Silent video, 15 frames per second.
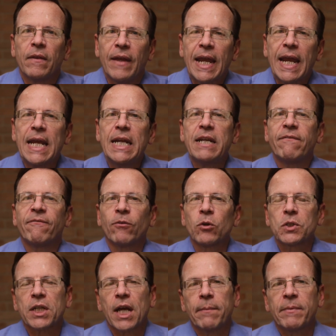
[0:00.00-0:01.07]
The 80
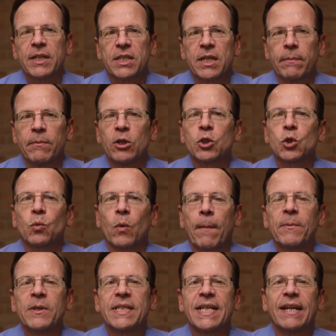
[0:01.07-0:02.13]
first-time exhibitors
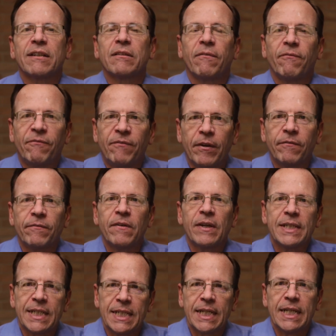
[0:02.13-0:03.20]
represent
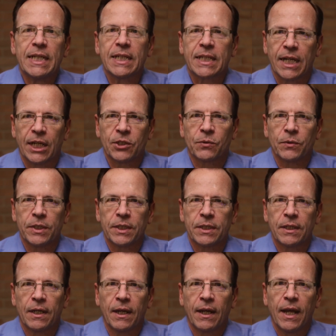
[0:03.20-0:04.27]
15
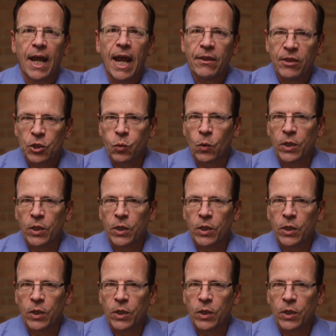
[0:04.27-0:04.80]
countries, and the